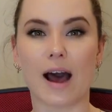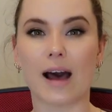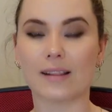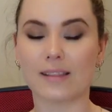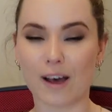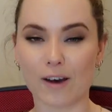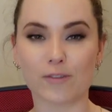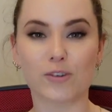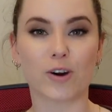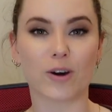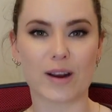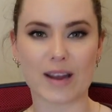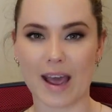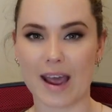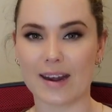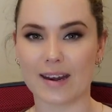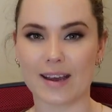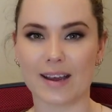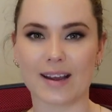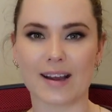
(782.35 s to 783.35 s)
I love
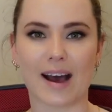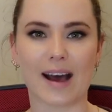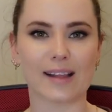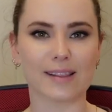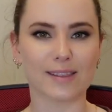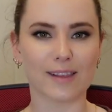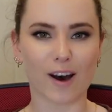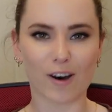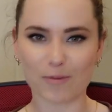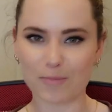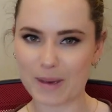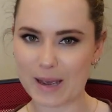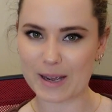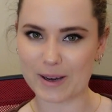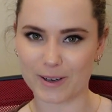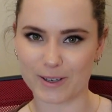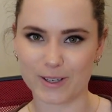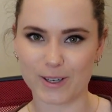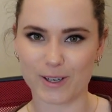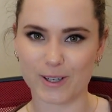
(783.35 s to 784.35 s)
creating. I love
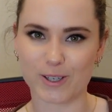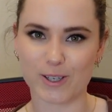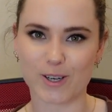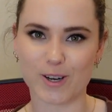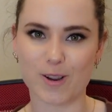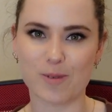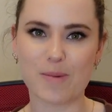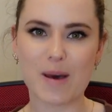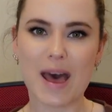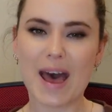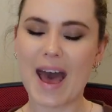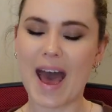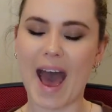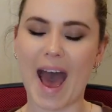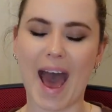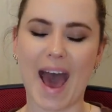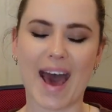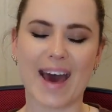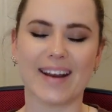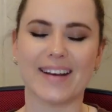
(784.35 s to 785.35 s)
on YouTube,
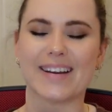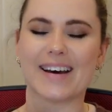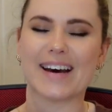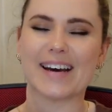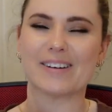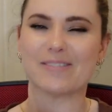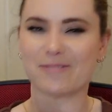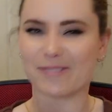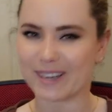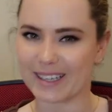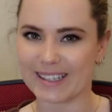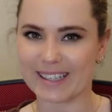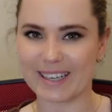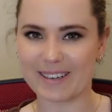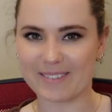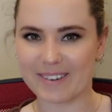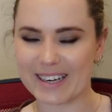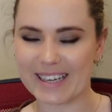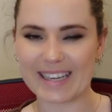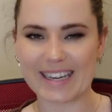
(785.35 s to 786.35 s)
and I really
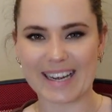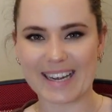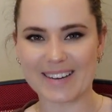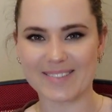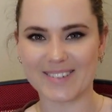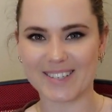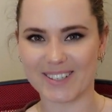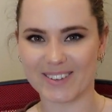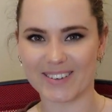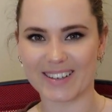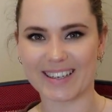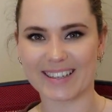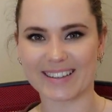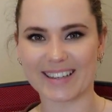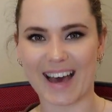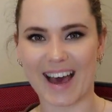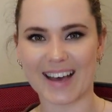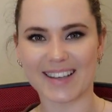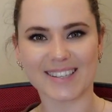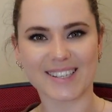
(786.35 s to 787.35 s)
want to keep doing
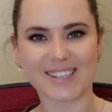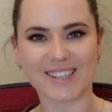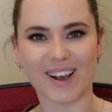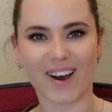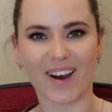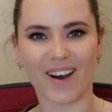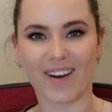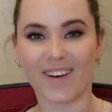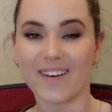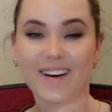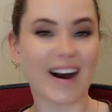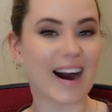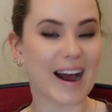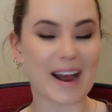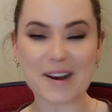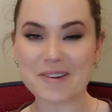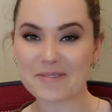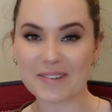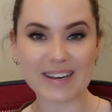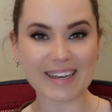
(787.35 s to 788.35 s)
that. So
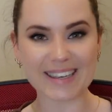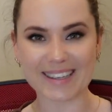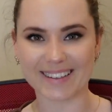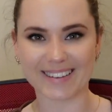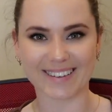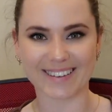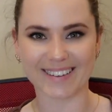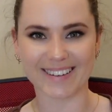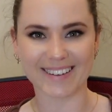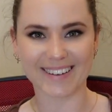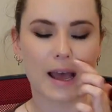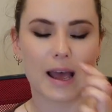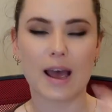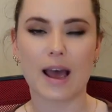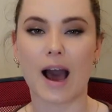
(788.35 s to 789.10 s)
I will.